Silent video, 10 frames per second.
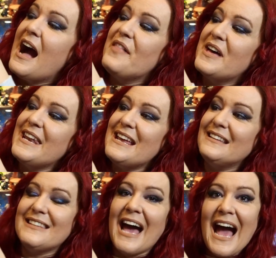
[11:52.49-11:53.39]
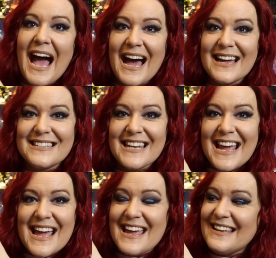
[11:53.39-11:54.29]
And then his hat
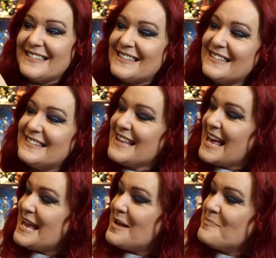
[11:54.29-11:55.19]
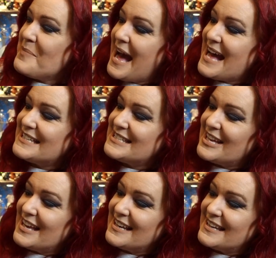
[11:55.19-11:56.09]
is the same
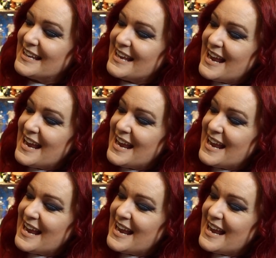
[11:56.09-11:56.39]
pattern